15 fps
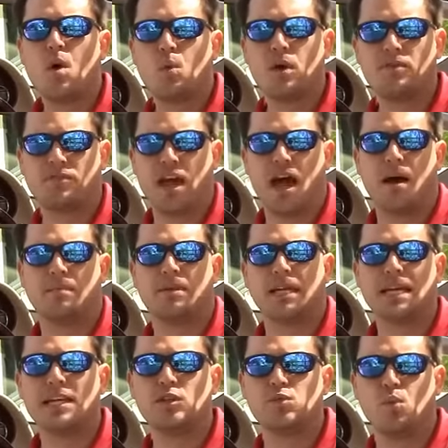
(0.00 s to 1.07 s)
We've tabbed
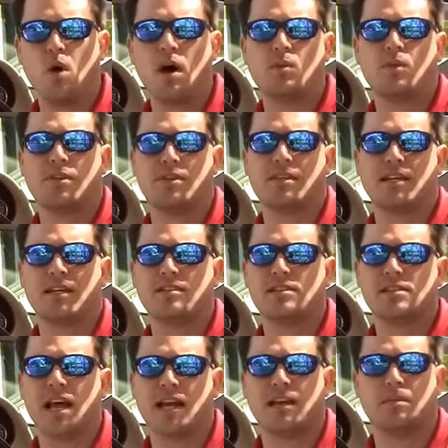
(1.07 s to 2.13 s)
each one with a 10
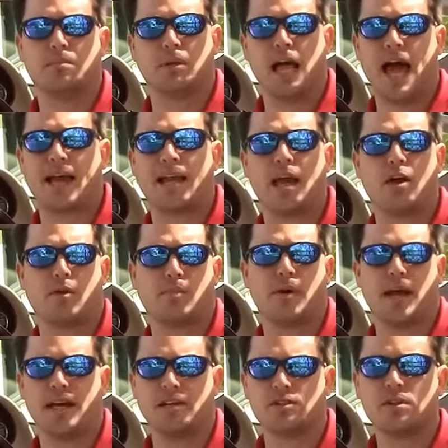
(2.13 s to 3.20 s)
second black header
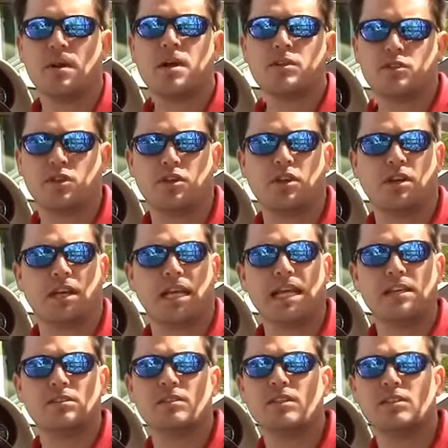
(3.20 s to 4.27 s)
page so that you can
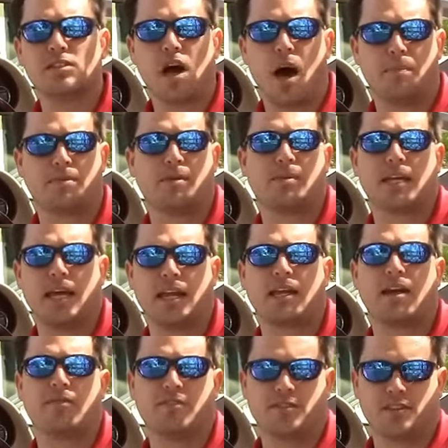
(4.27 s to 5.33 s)
easily stop at the
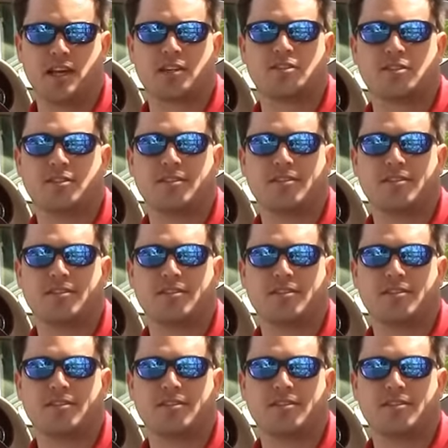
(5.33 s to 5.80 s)
beginning of the section.